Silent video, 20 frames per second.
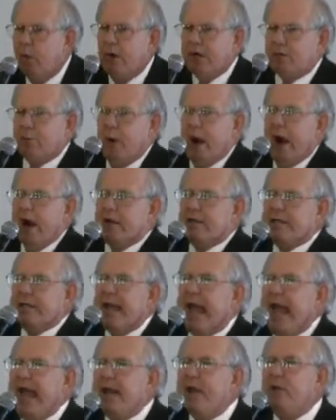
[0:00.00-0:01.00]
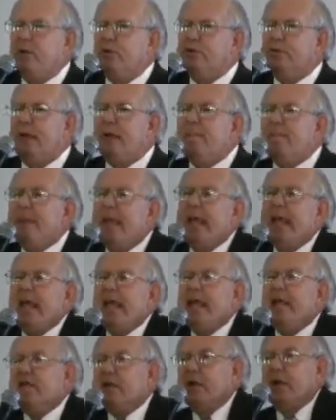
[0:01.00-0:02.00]
We was wearing sandals and
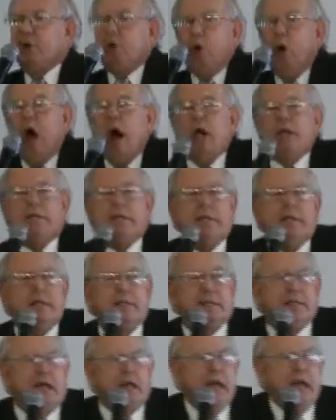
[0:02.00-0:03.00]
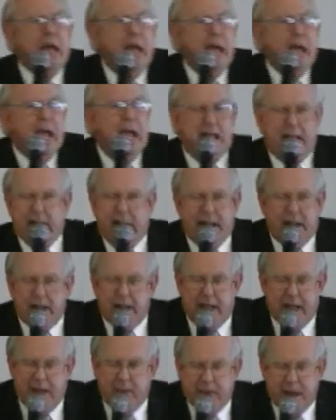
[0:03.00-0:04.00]
beads and crosses, uh, and,
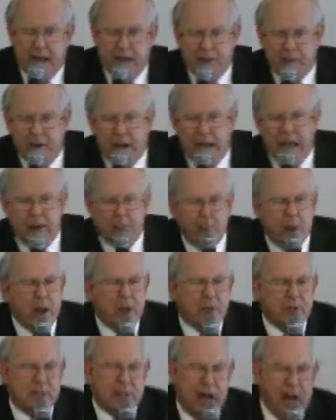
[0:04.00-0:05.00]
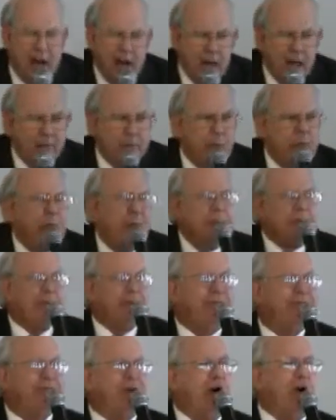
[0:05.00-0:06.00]
and, and, and, and we, was, uh, we was
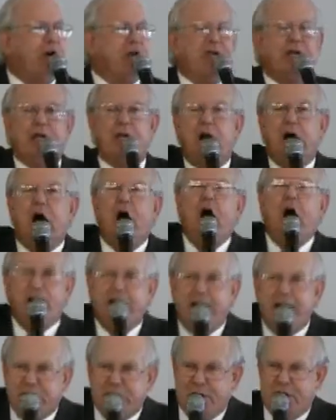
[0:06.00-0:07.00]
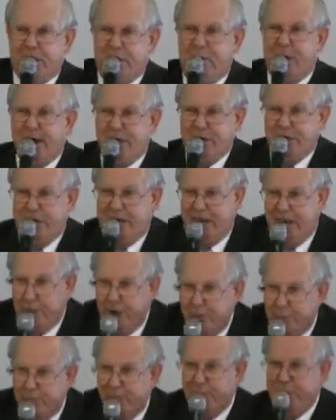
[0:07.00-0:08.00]
the first ugly generation, in
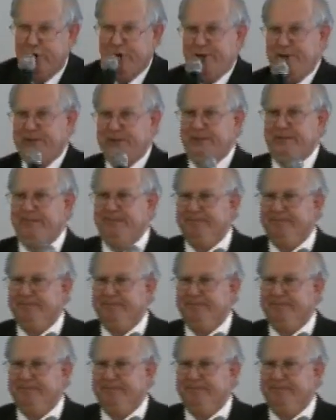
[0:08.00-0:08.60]
other words.